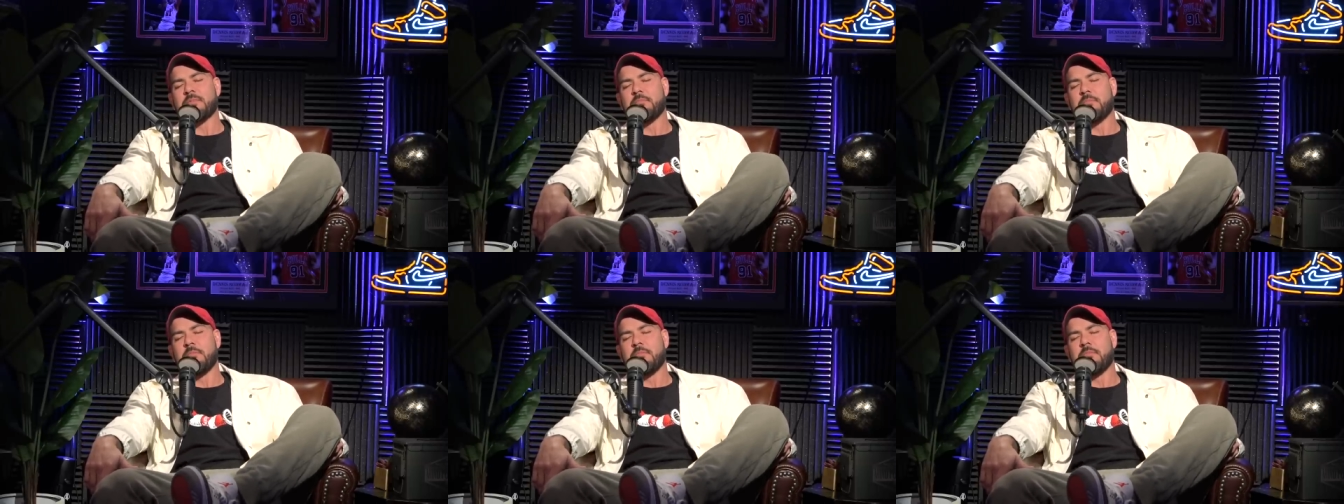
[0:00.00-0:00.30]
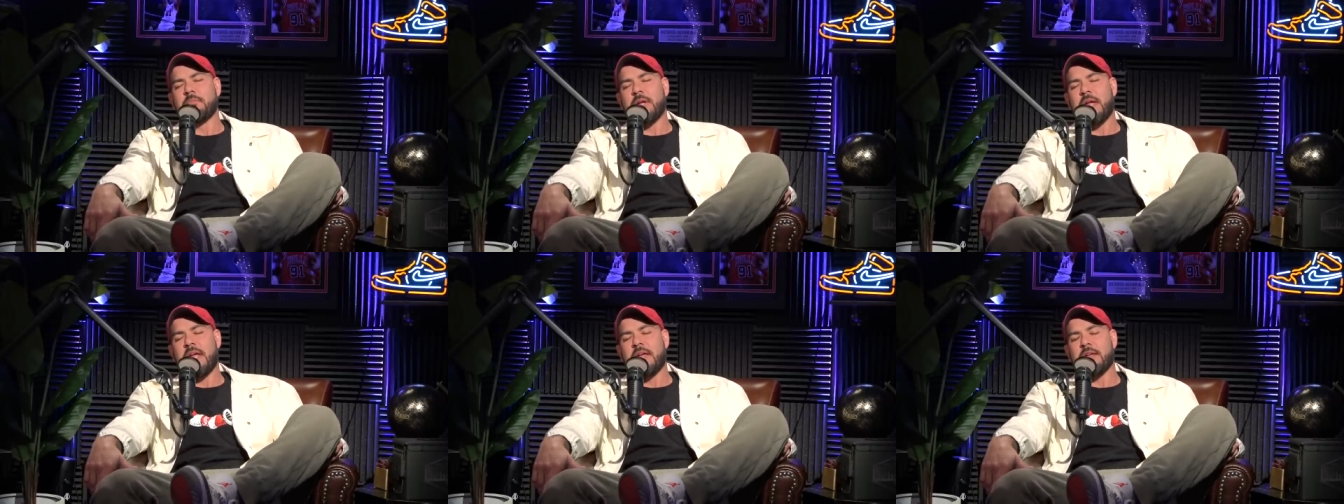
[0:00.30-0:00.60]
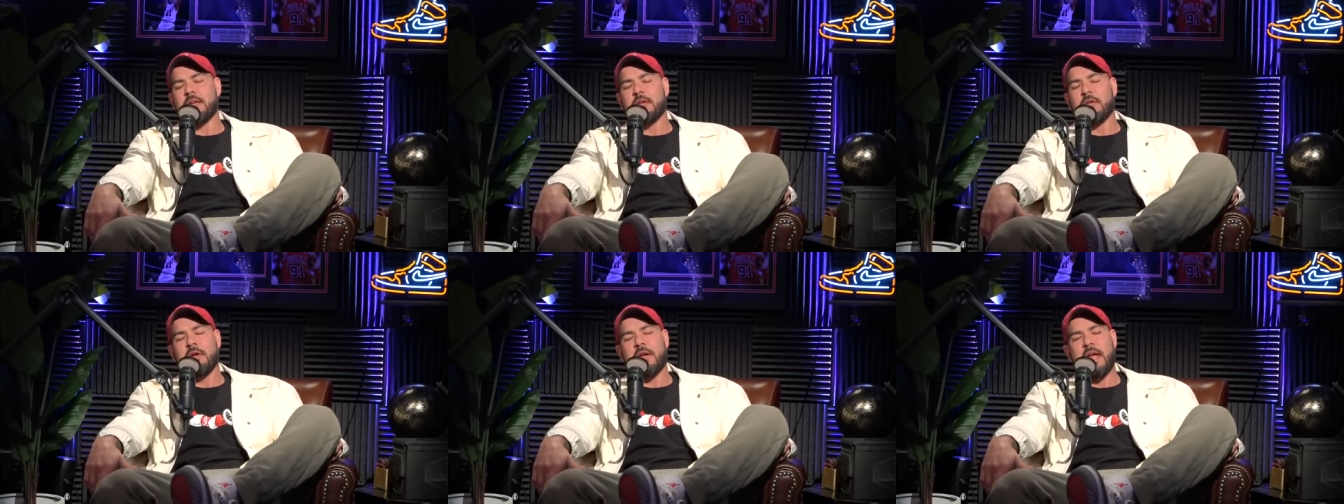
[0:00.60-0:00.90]

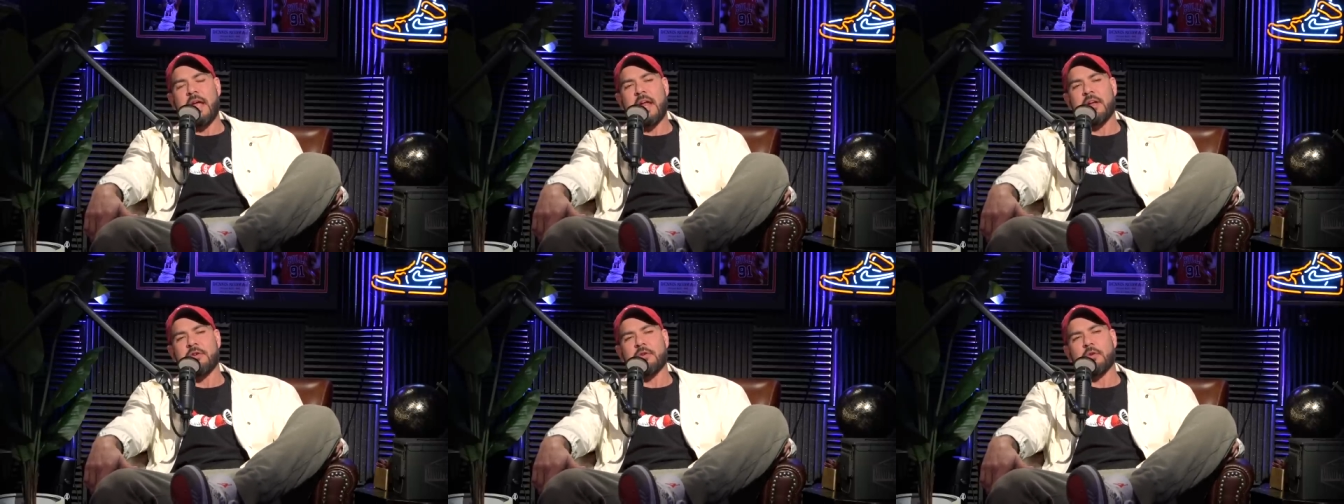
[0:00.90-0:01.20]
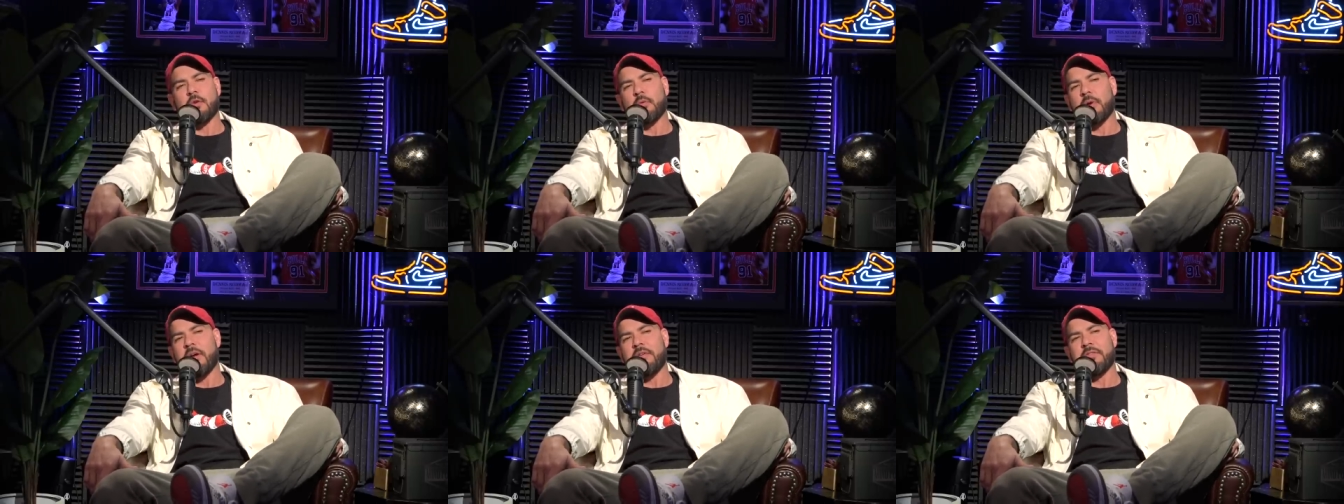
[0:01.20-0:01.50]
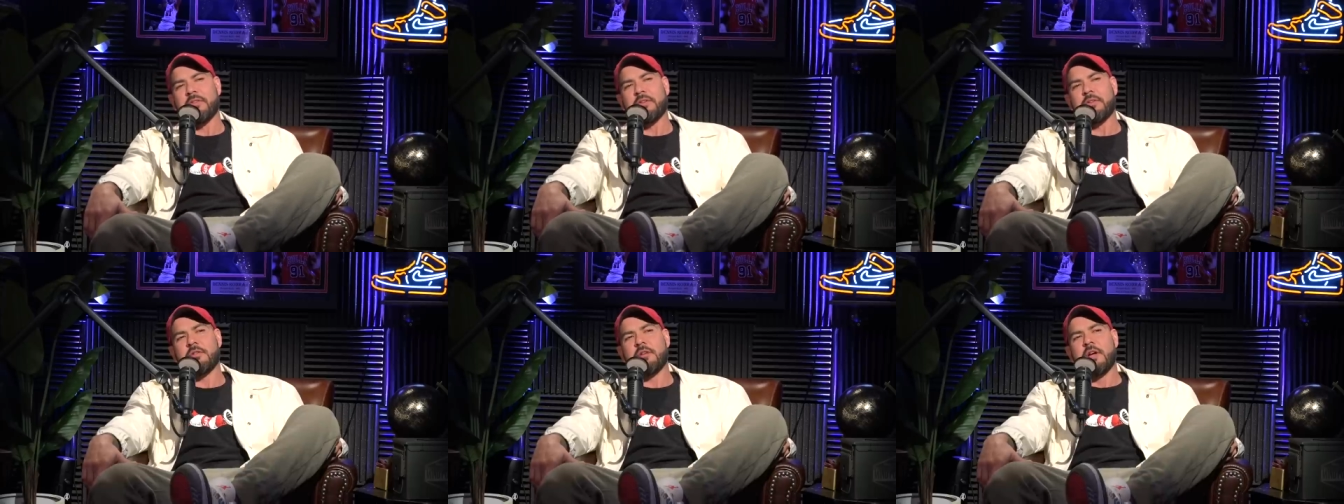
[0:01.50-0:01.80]
you know, annual
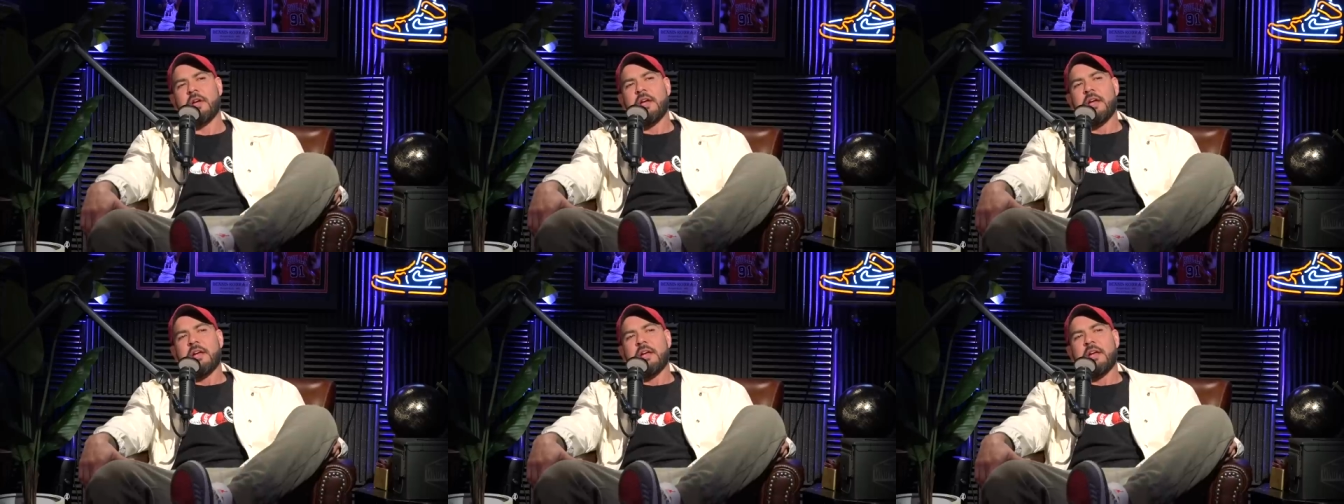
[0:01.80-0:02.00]
revenue?